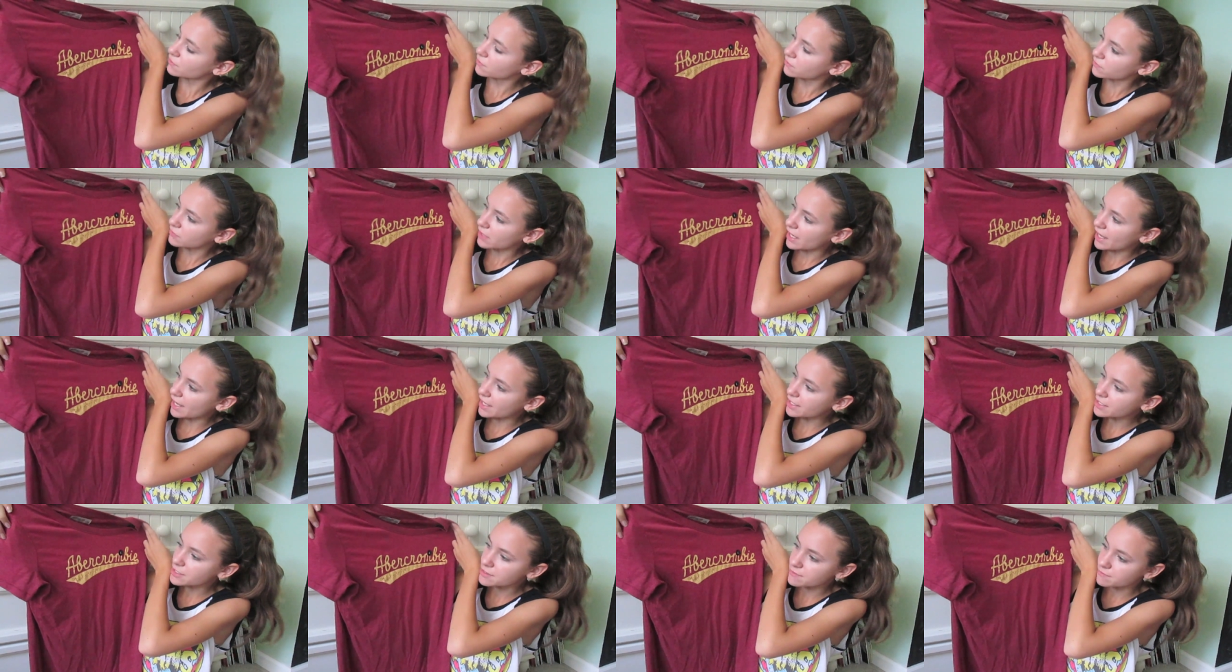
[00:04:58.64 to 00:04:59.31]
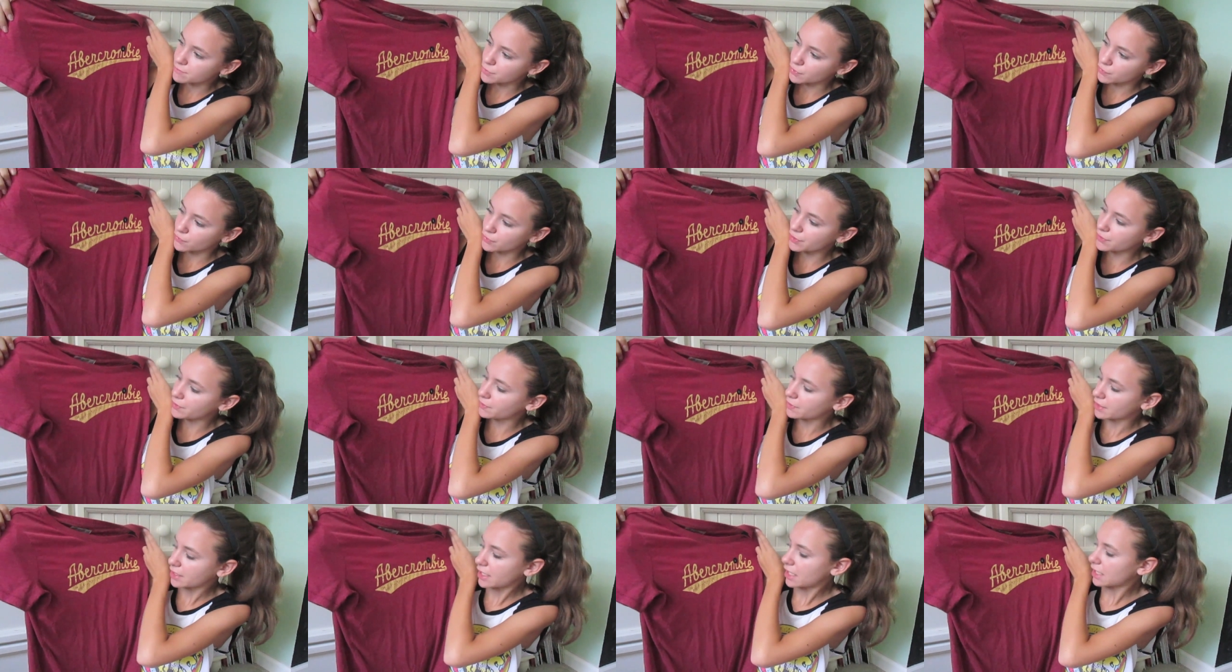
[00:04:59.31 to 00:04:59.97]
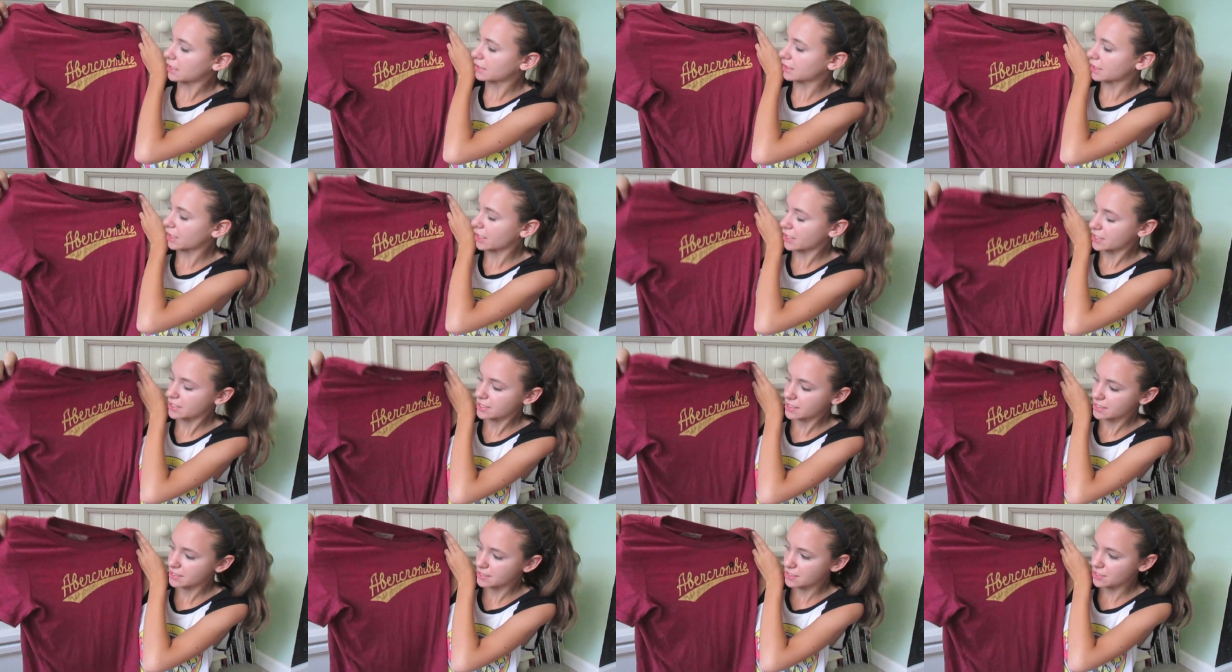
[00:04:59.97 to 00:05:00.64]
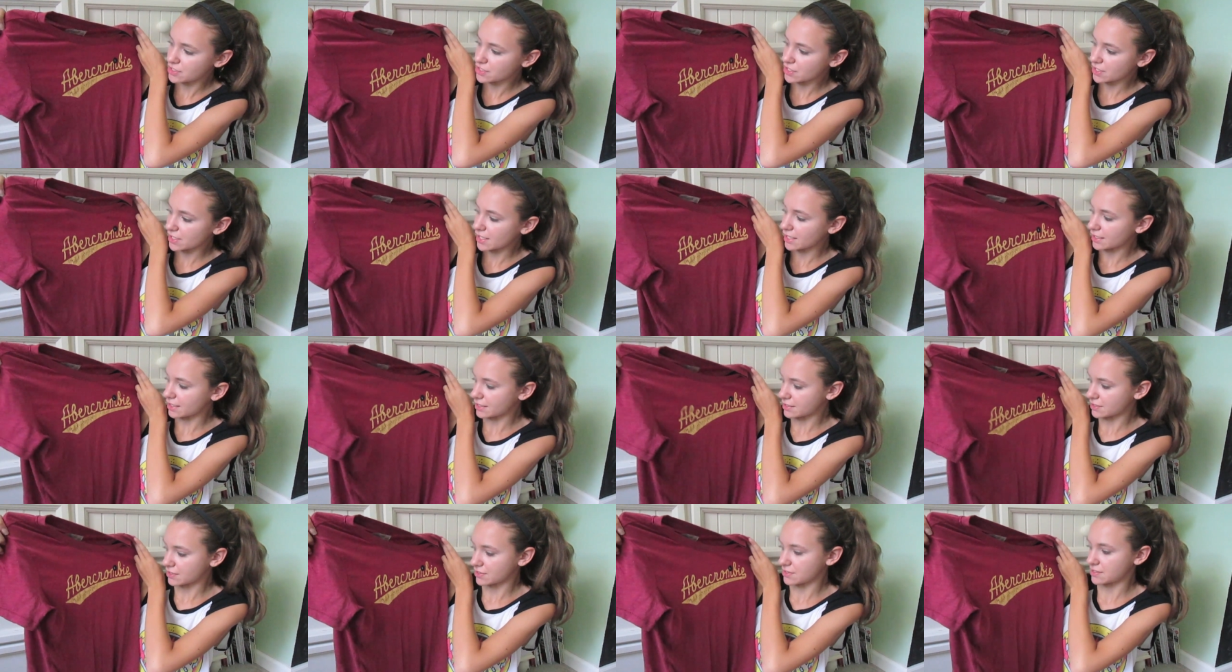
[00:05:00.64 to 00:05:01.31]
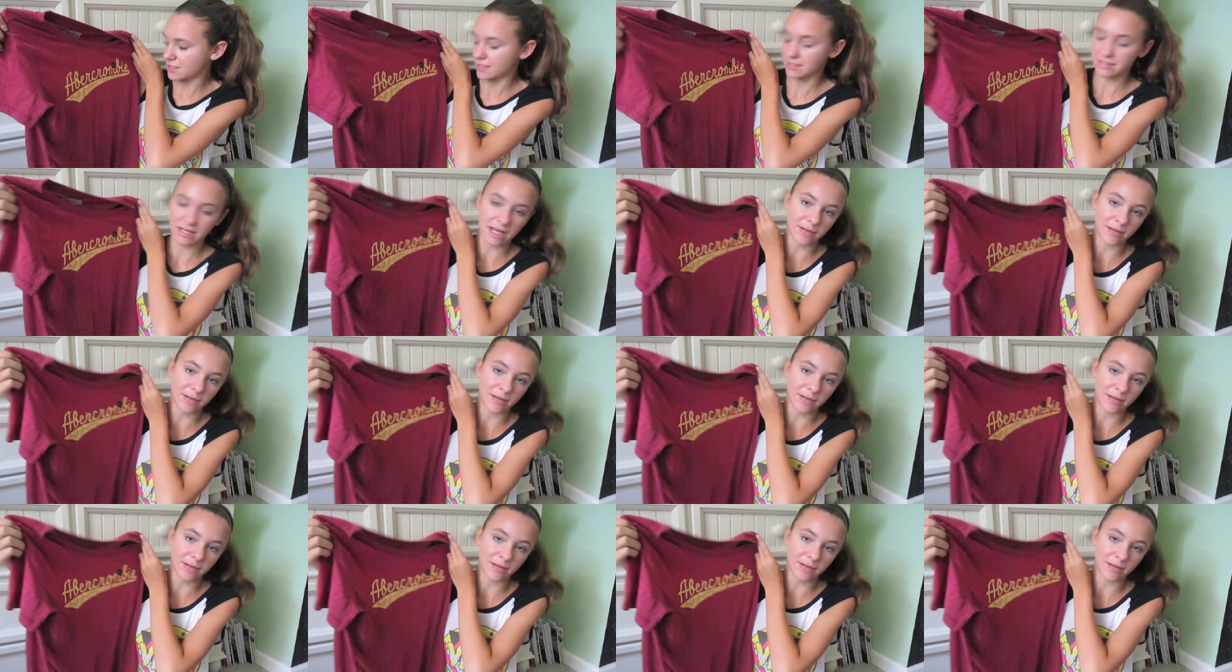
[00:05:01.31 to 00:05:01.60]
red maroon colored t-shirt and it just says